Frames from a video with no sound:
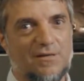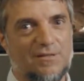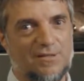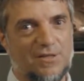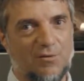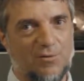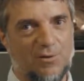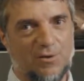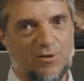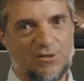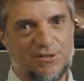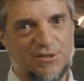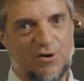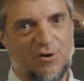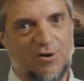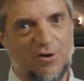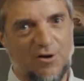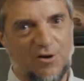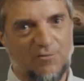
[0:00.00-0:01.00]
So we're going to
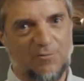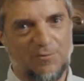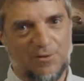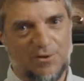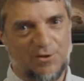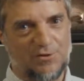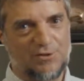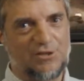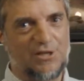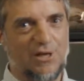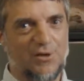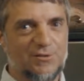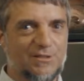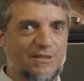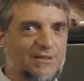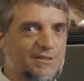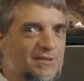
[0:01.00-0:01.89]
start off with their Chelsea.